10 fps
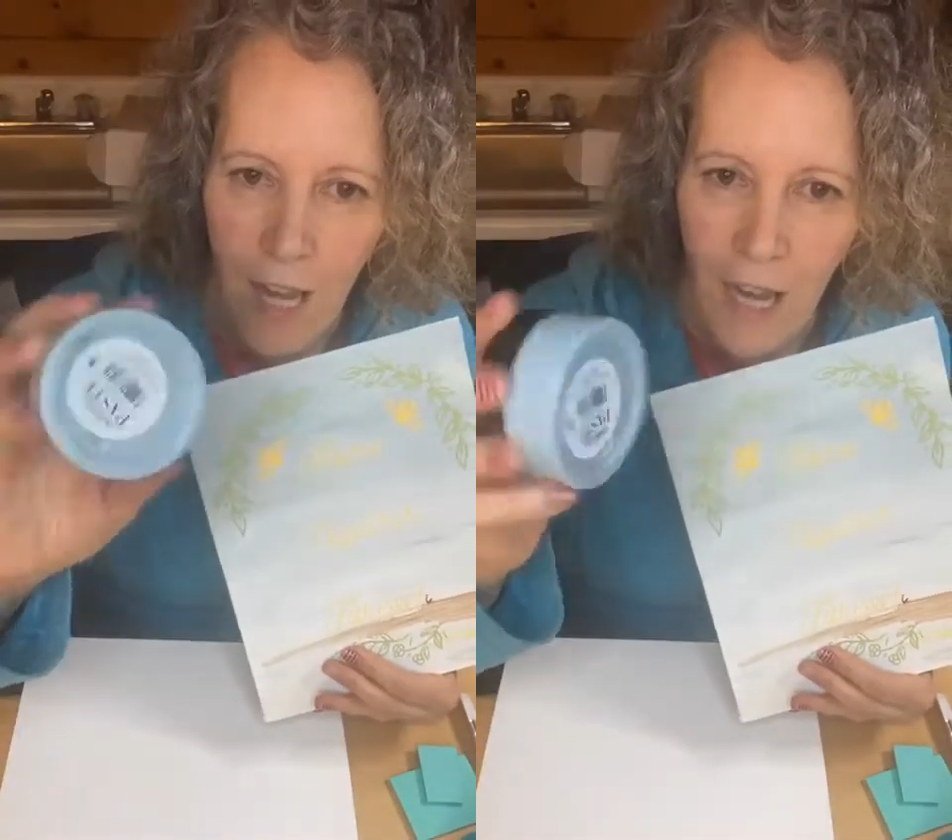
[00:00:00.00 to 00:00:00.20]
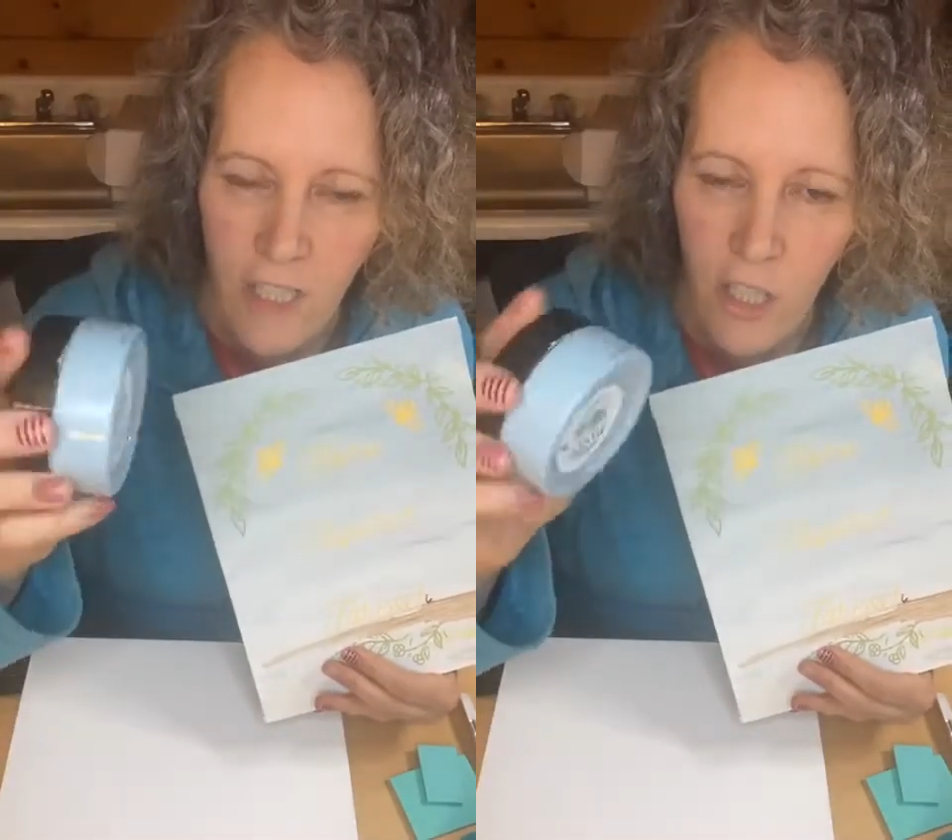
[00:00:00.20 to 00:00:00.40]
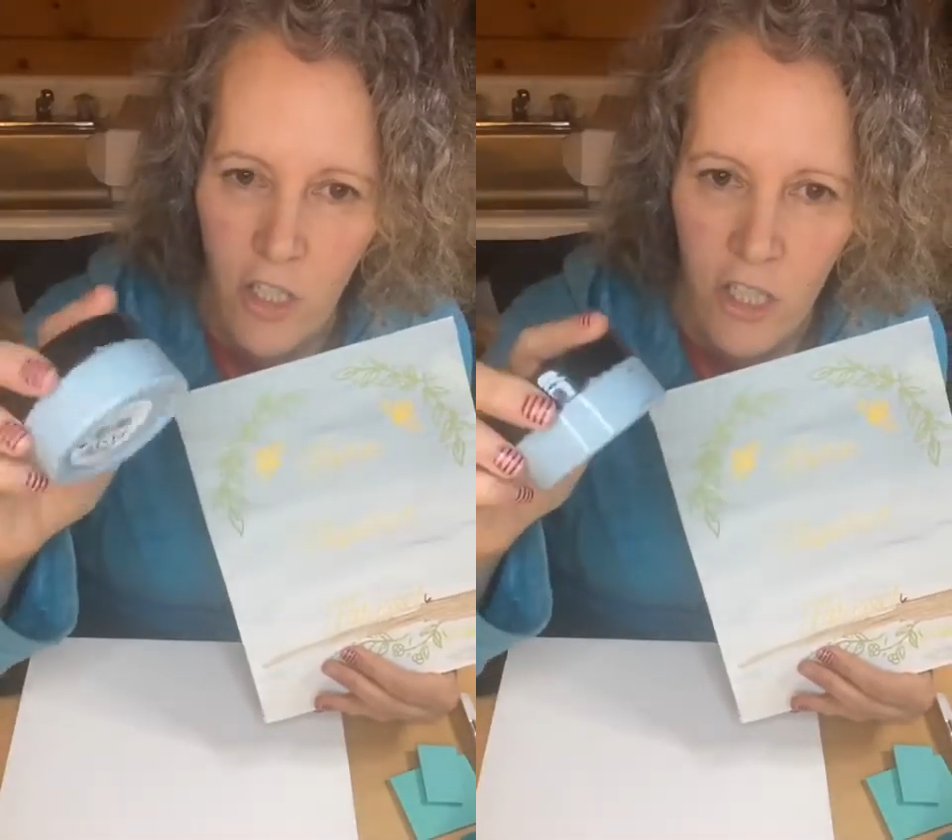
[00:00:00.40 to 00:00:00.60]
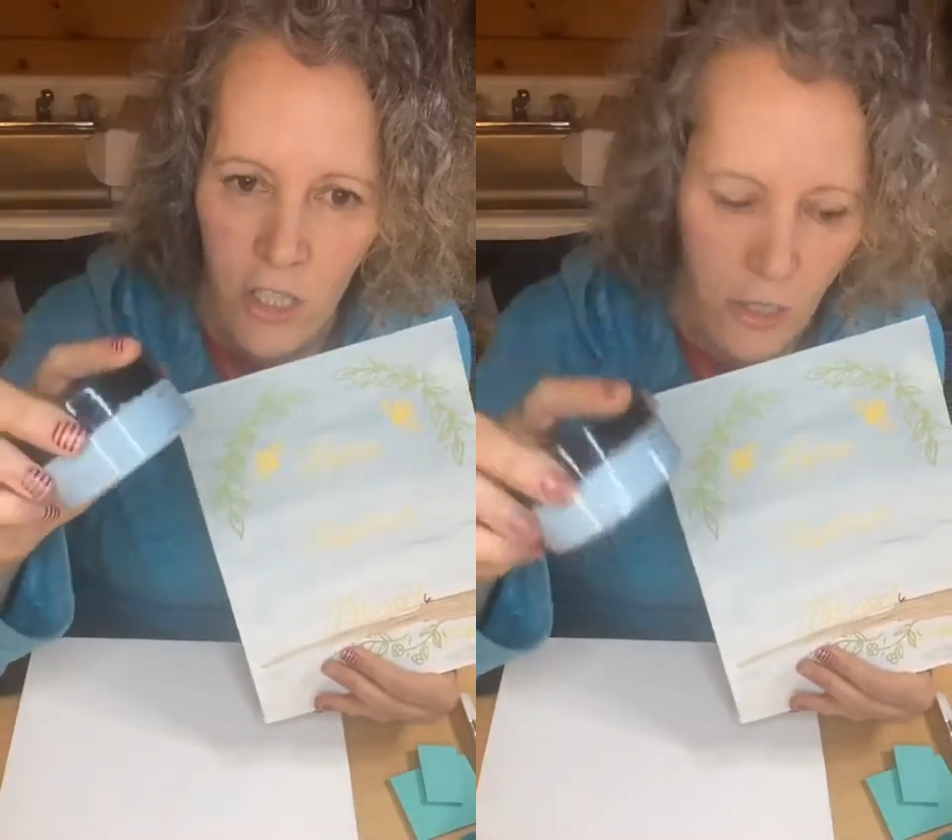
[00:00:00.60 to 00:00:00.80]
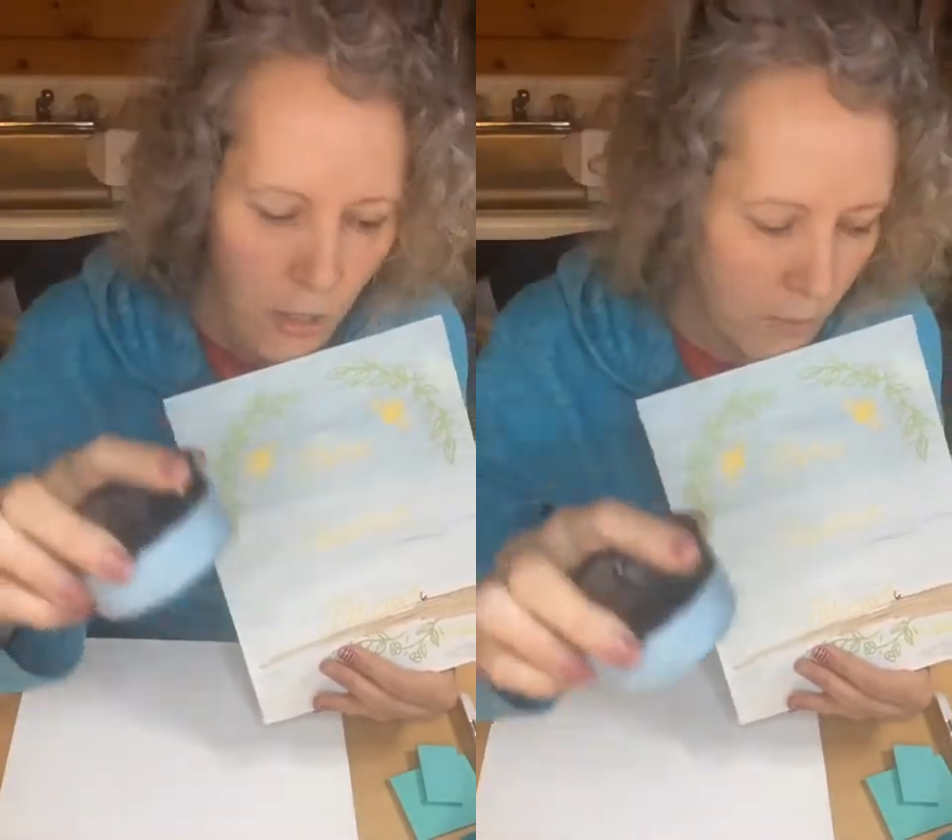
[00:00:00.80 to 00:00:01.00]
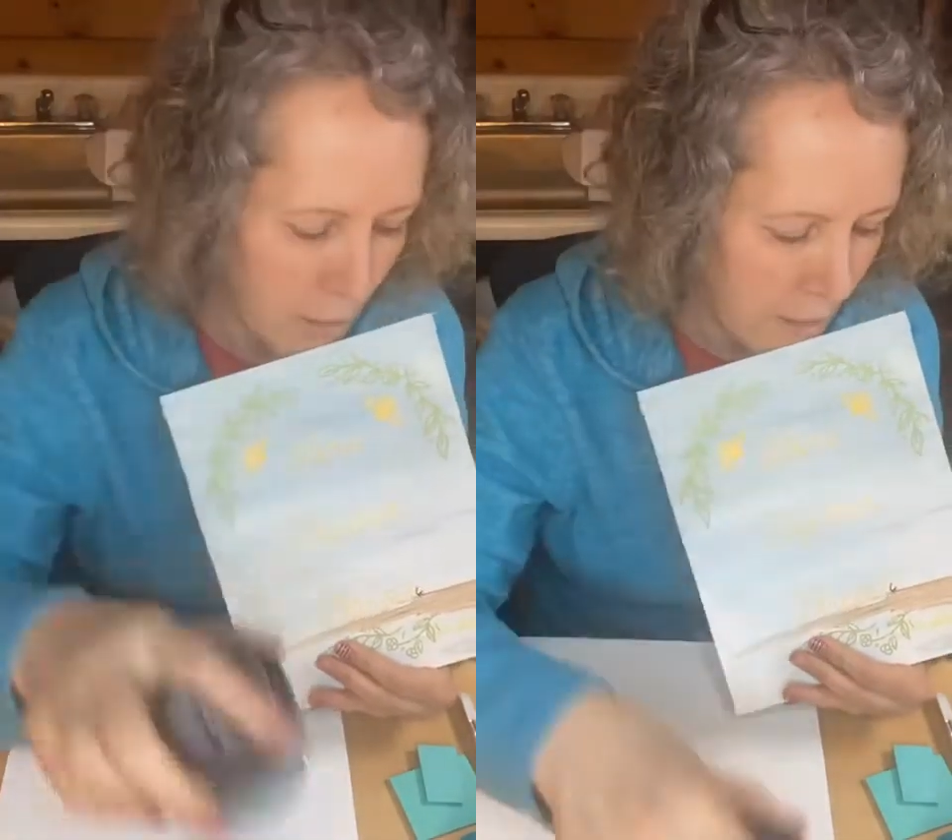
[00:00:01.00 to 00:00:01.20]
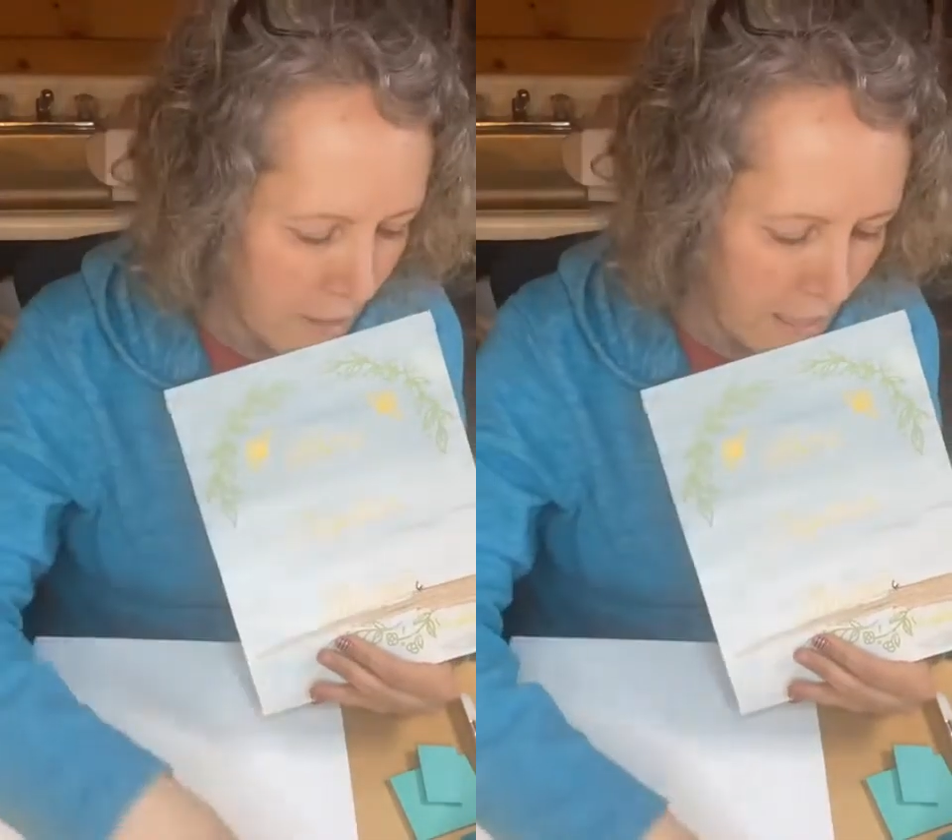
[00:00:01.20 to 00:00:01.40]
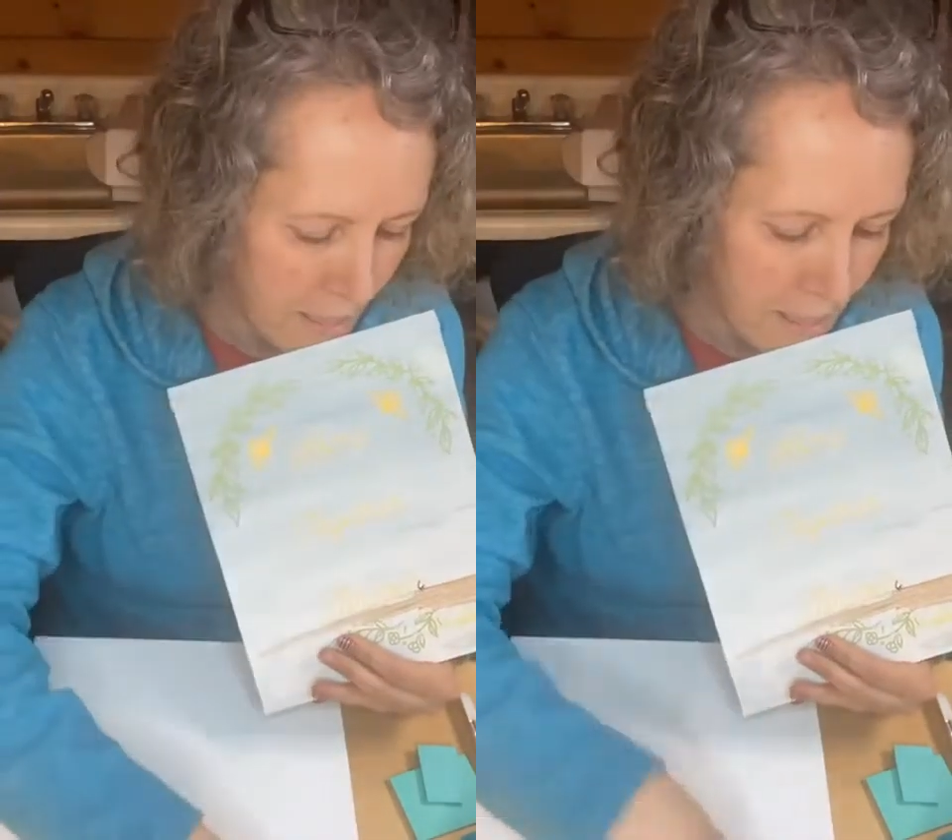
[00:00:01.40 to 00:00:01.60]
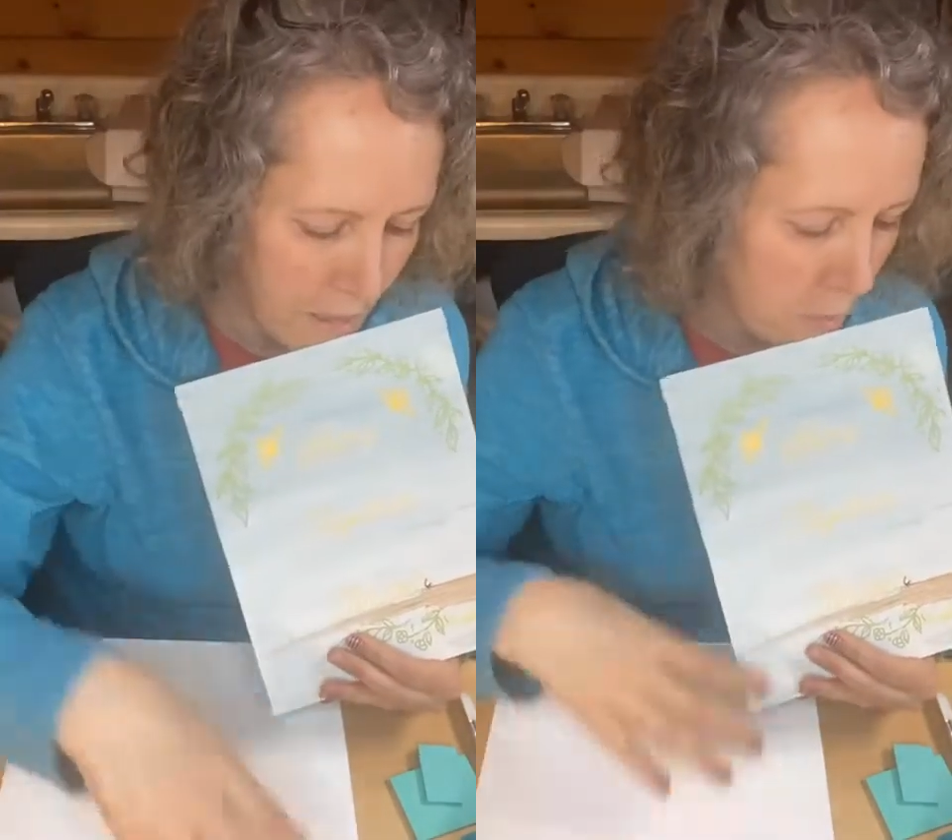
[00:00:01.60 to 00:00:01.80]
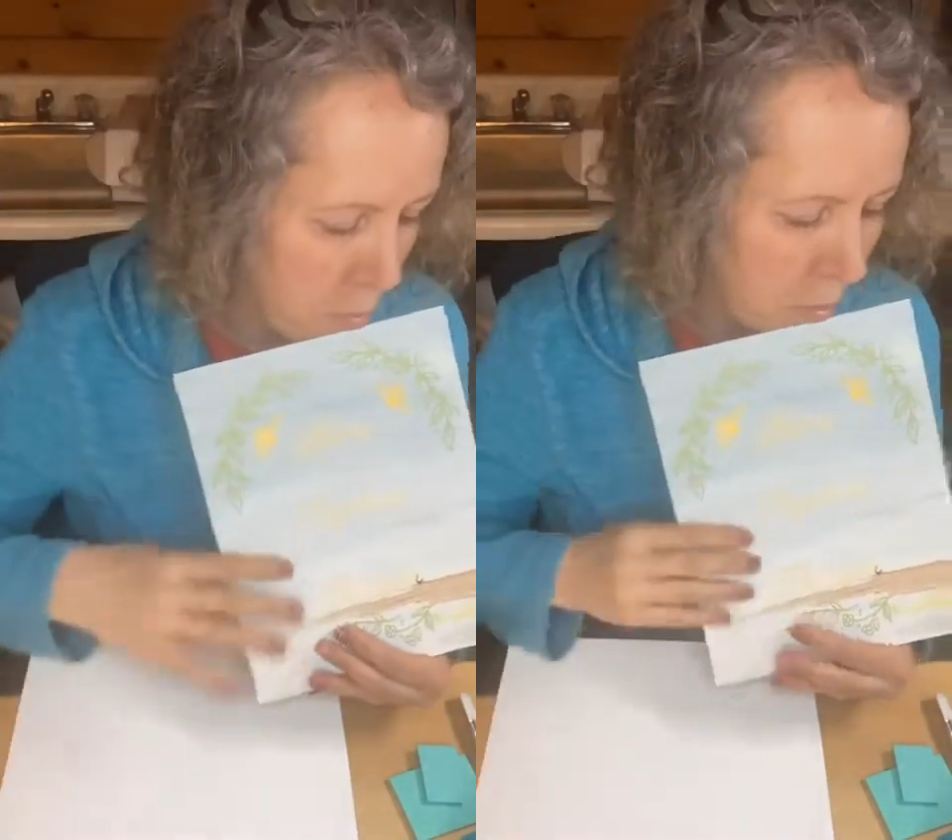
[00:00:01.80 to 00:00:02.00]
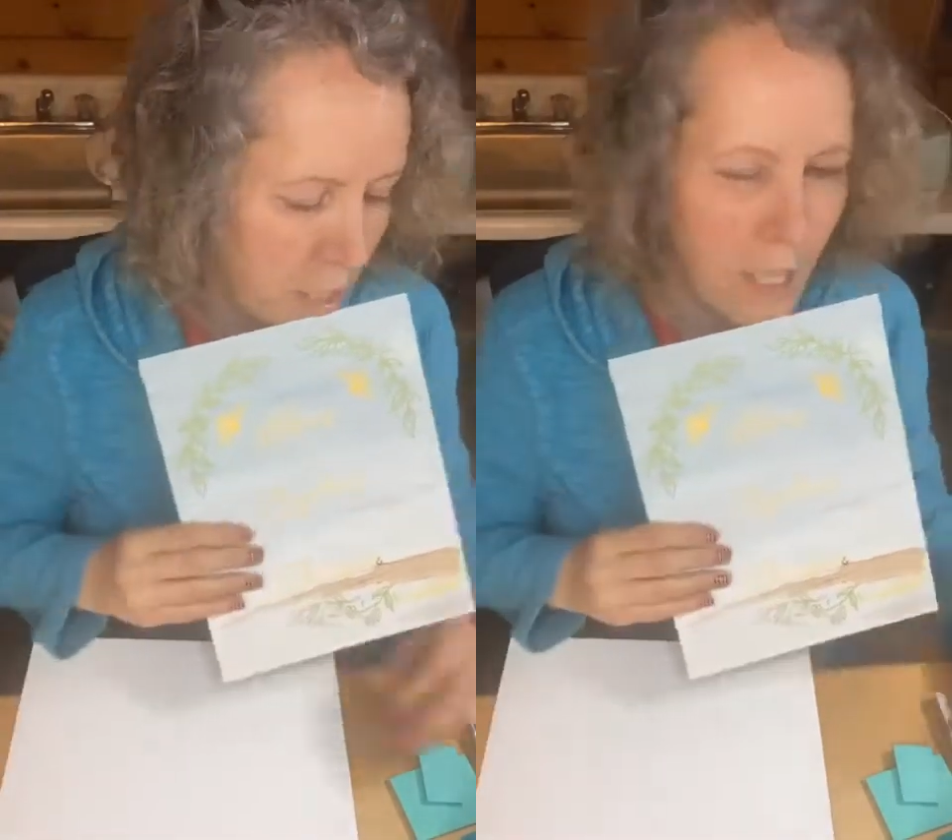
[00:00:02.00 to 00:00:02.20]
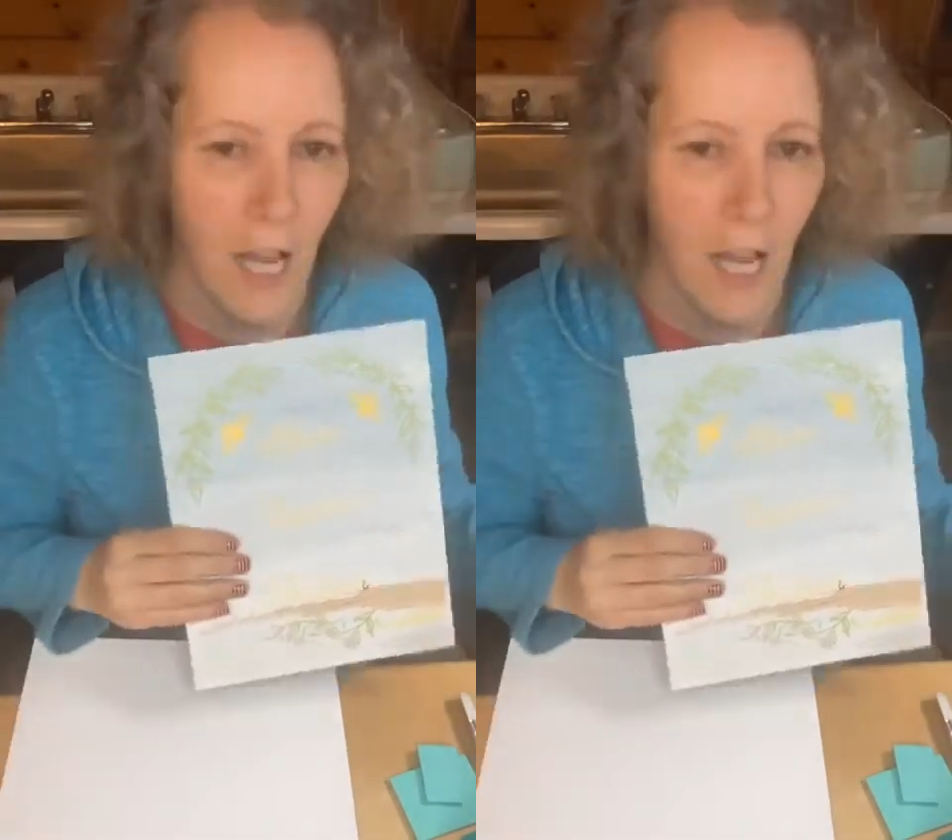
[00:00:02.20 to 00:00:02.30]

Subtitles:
I took just a little bit of this, put it